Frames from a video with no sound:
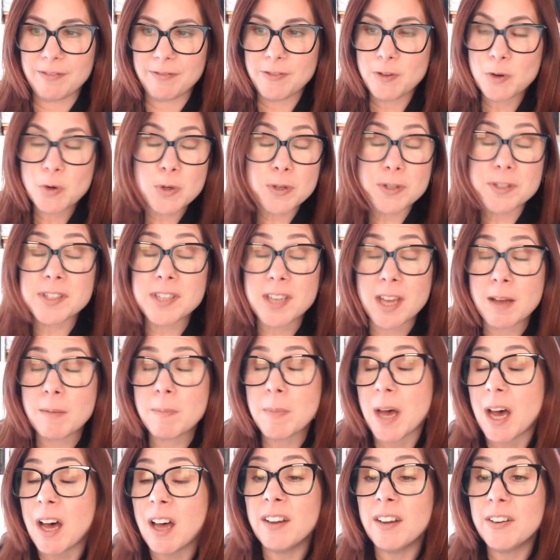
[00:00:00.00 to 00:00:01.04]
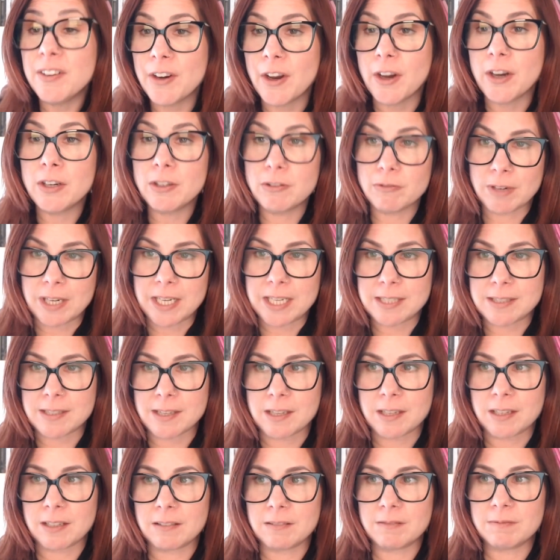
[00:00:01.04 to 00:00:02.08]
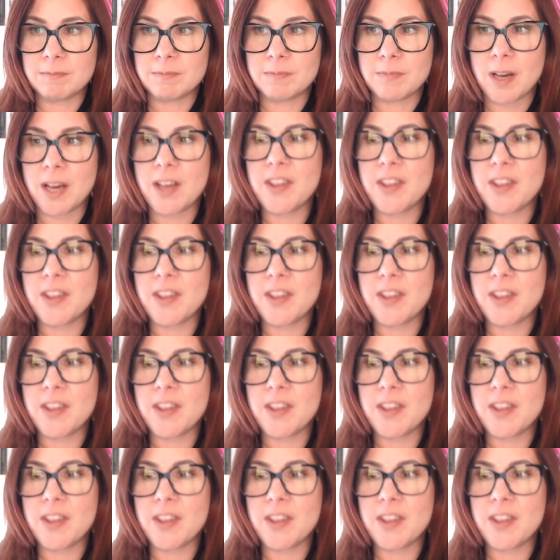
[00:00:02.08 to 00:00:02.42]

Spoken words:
for some unknown reason,